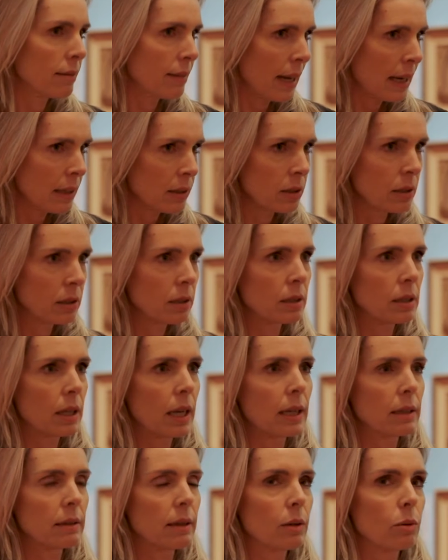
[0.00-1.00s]
tests,
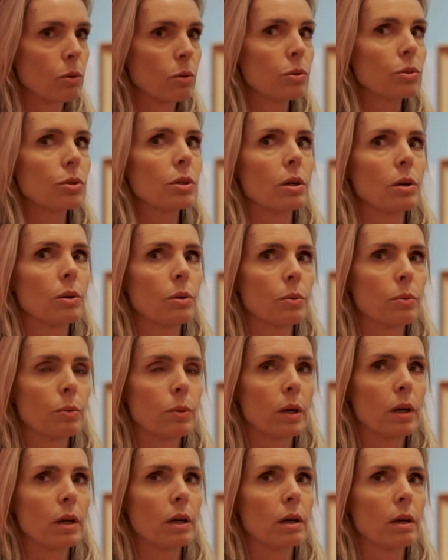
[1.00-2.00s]
and they also
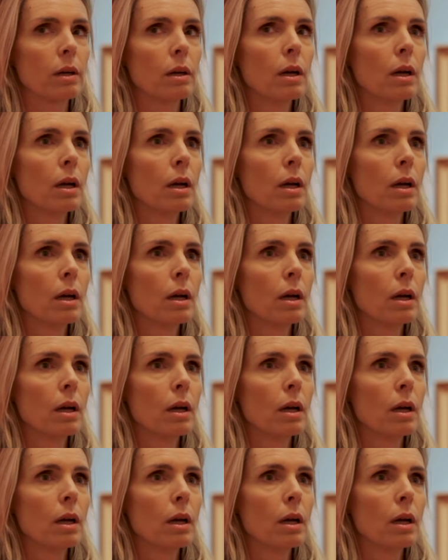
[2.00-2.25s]
were